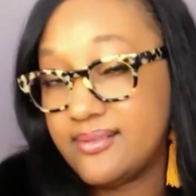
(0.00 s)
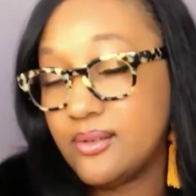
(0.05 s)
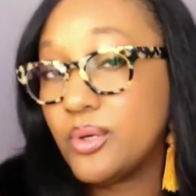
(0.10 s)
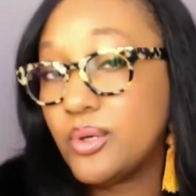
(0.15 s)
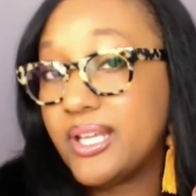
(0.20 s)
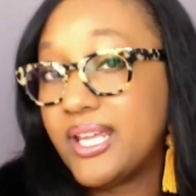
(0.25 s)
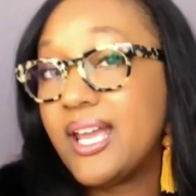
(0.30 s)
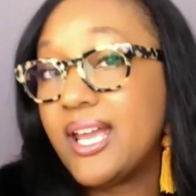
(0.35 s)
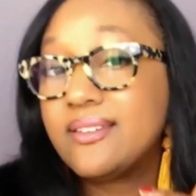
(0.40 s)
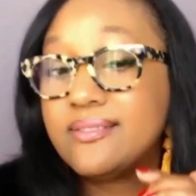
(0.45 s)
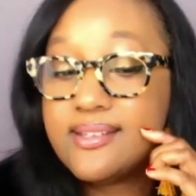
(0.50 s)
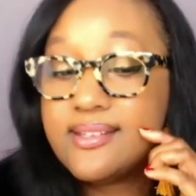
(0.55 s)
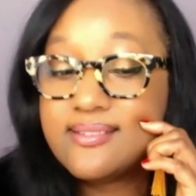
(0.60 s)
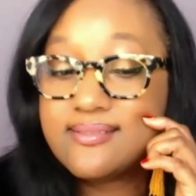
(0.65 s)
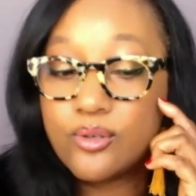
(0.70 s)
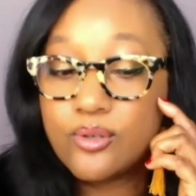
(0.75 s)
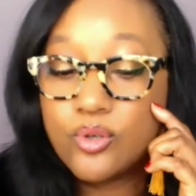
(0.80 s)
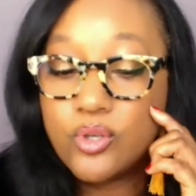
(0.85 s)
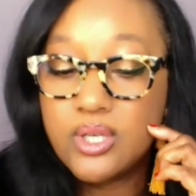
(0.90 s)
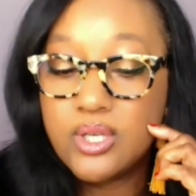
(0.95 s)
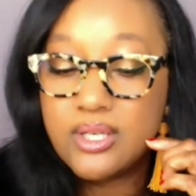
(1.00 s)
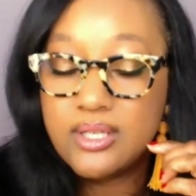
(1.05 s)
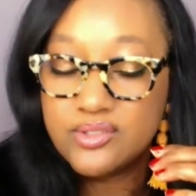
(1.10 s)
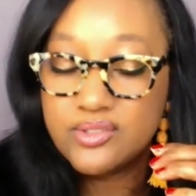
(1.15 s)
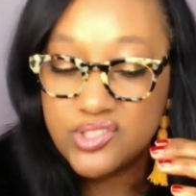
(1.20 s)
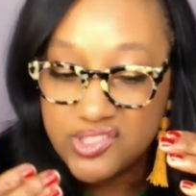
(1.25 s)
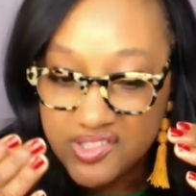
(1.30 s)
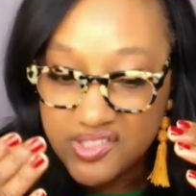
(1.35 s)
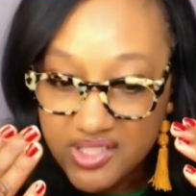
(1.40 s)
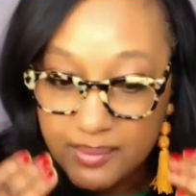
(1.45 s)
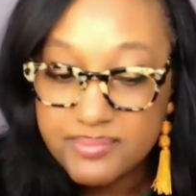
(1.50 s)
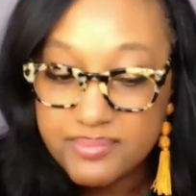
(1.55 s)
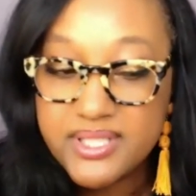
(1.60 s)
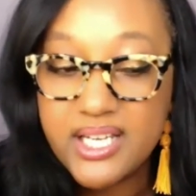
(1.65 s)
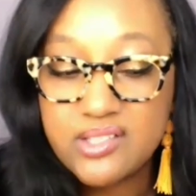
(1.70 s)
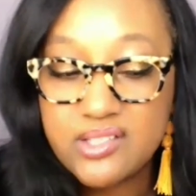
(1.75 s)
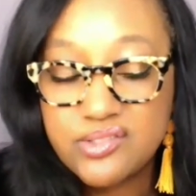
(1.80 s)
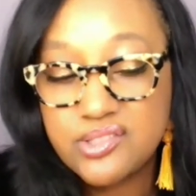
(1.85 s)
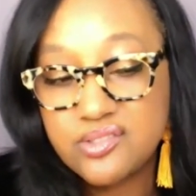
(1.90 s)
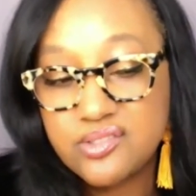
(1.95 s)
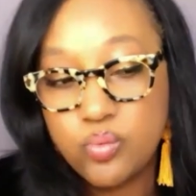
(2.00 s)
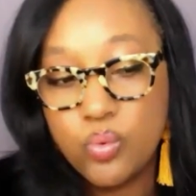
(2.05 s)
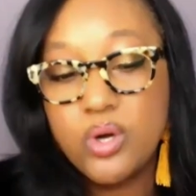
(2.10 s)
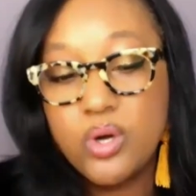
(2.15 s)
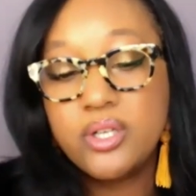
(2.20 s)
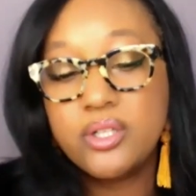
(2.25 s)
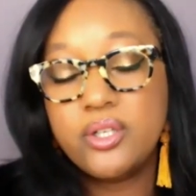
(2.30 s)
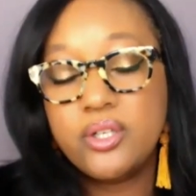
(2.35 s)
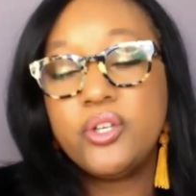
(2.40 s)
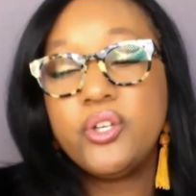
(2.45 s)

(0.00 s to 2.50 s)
So again, these are the subtext is what